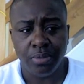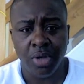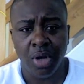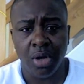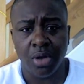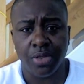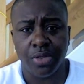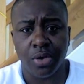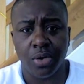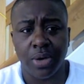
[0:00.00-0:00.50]

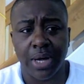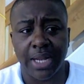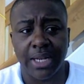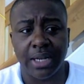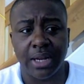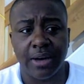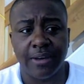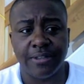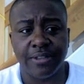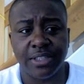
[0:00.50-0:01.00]
Although I
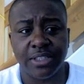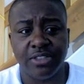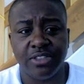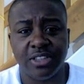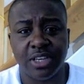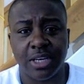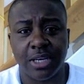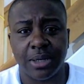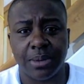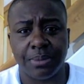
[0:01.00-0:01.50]
love the
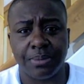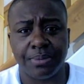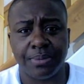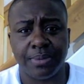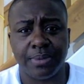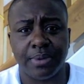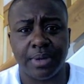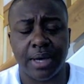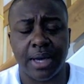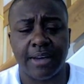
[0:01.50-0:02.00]
gym,
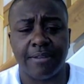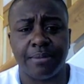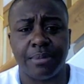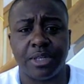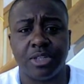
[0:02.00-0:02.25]
I've